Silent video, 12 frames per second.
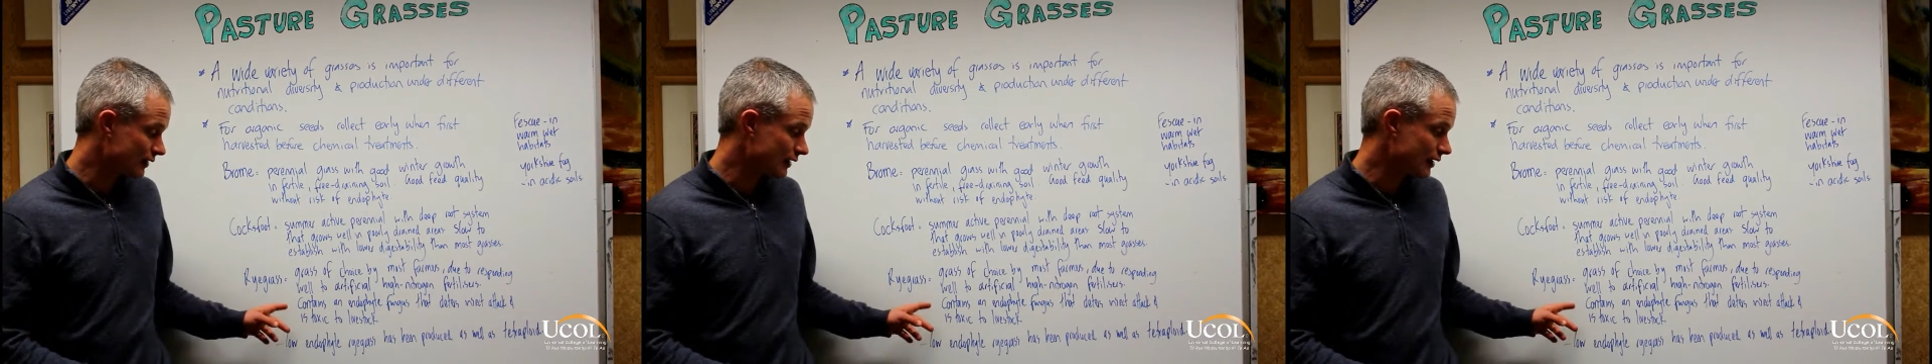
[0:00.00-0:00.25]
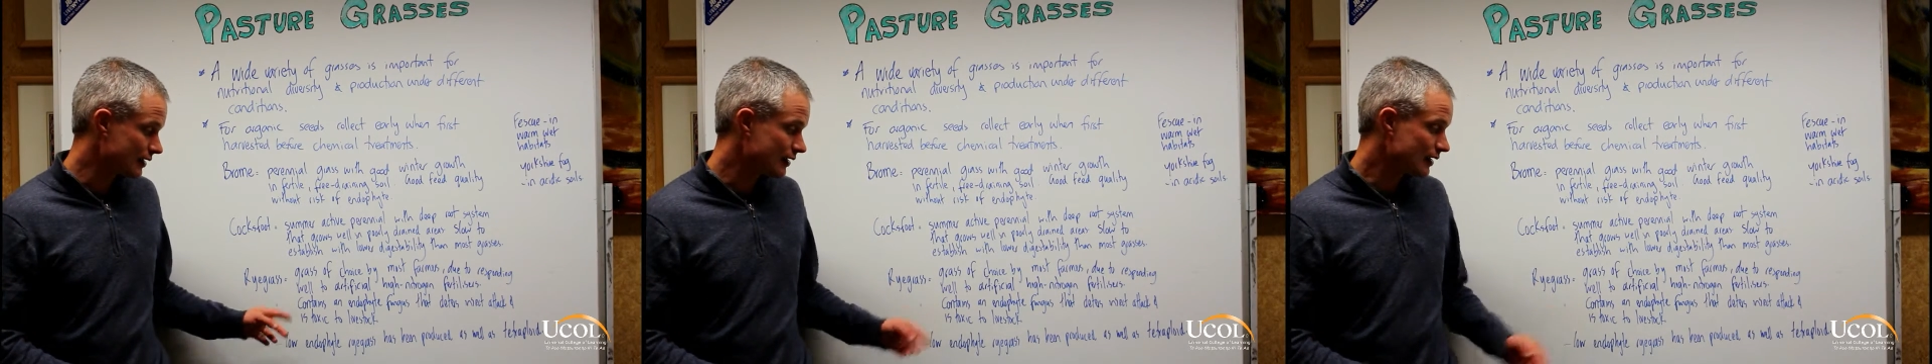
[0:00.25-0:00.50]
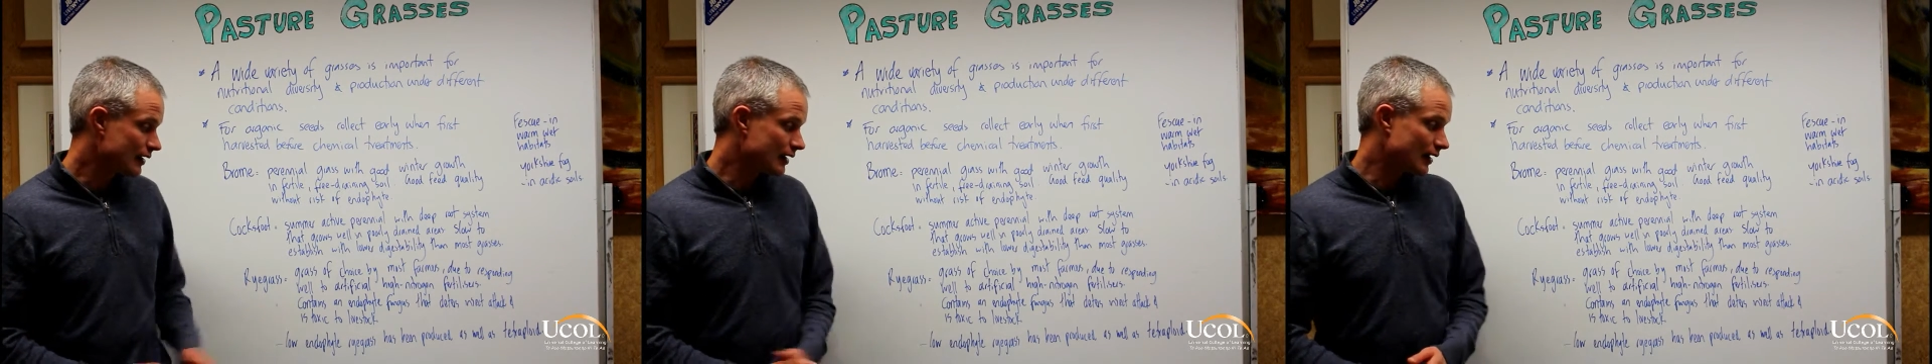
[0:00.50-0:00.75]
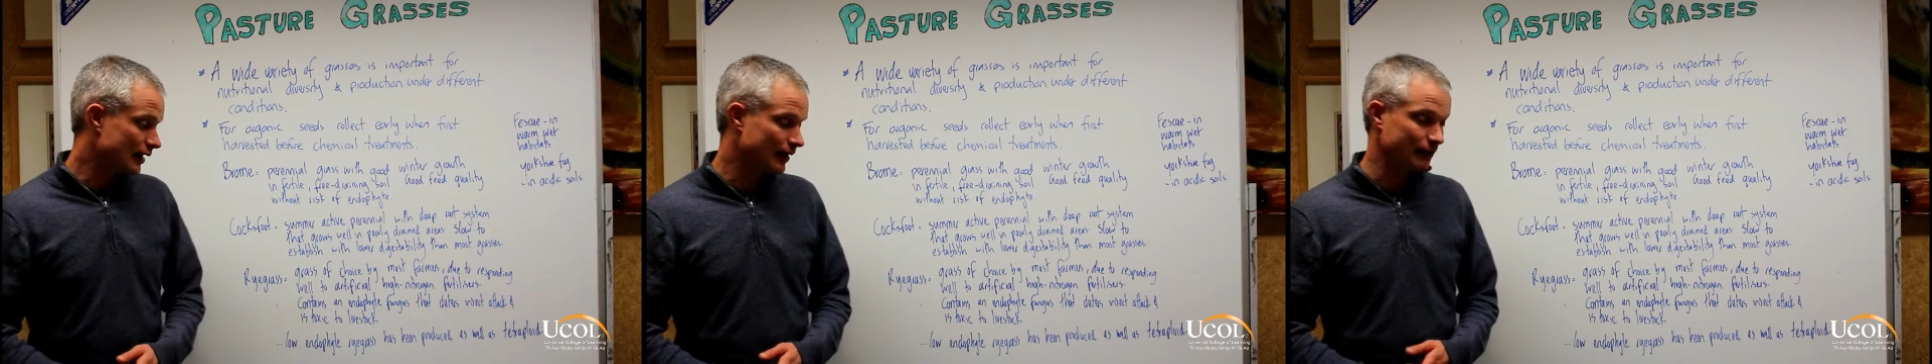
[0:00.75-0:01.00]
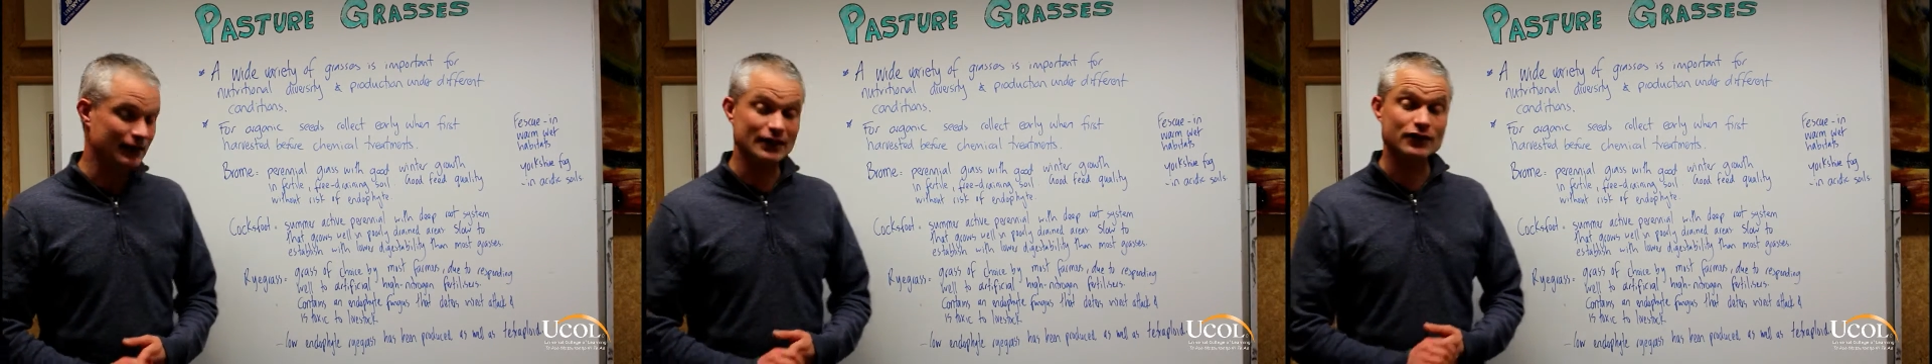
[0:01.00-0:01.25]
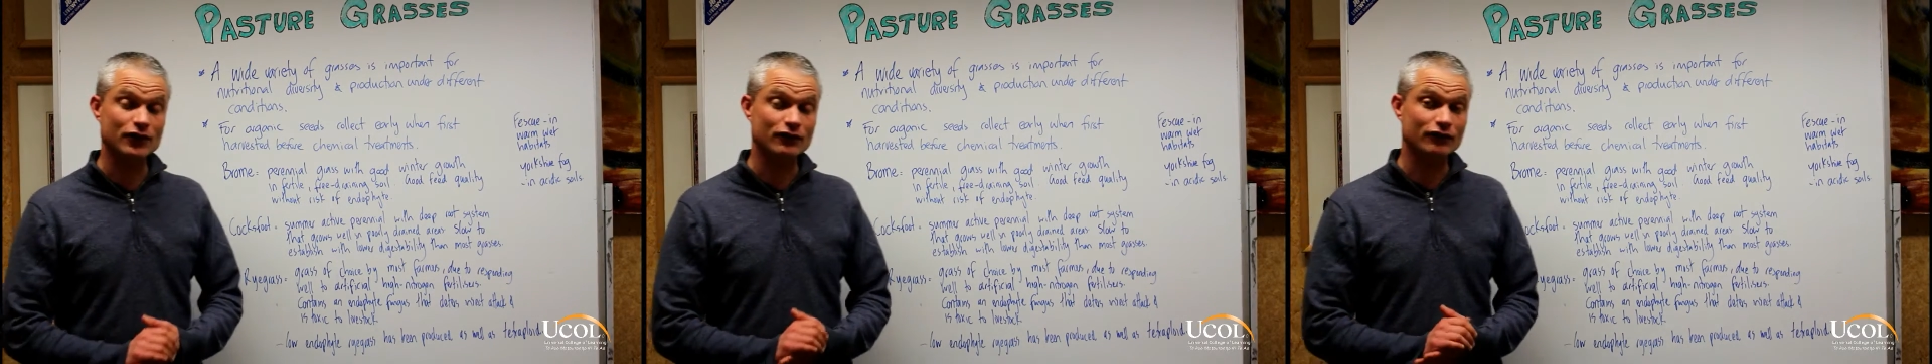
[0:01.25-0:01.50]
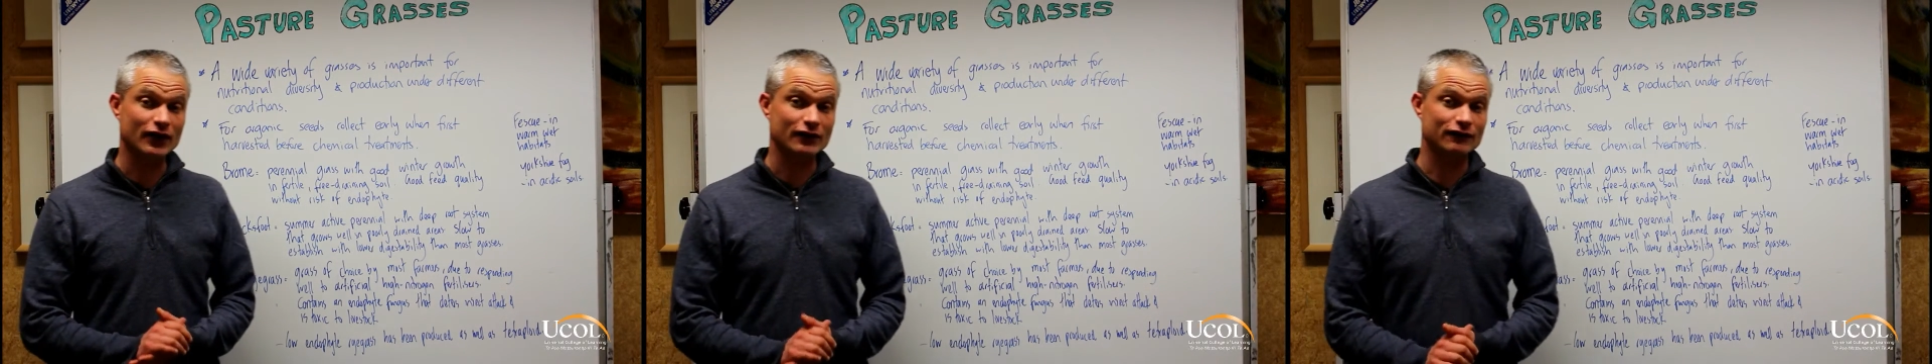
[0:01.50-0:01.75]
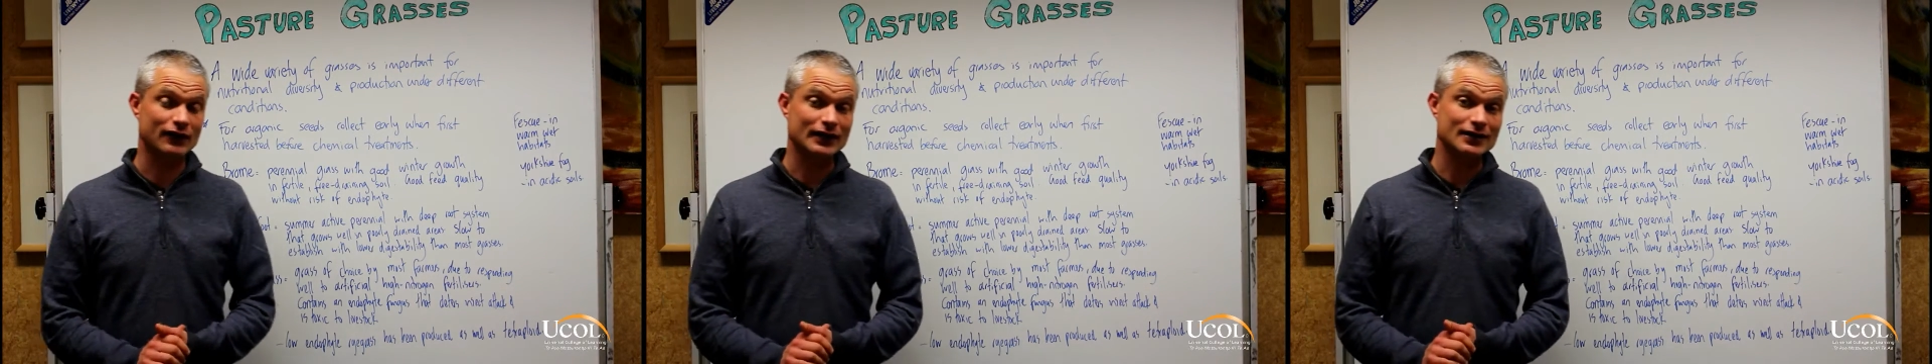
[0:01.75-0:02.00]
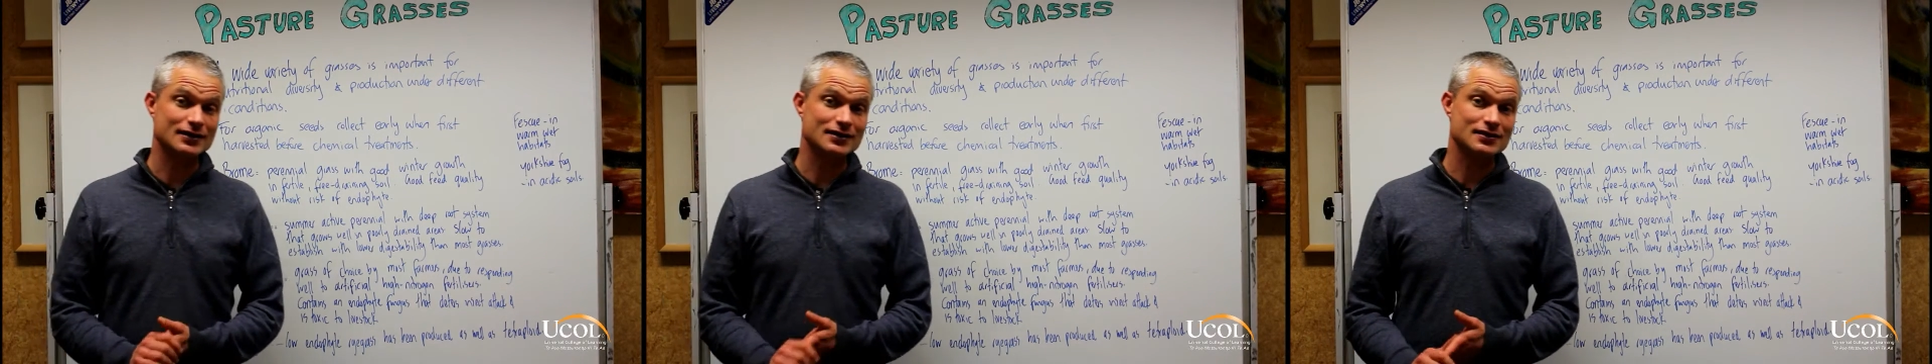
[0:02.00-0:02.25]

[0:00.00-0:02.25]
the endophyte fungus.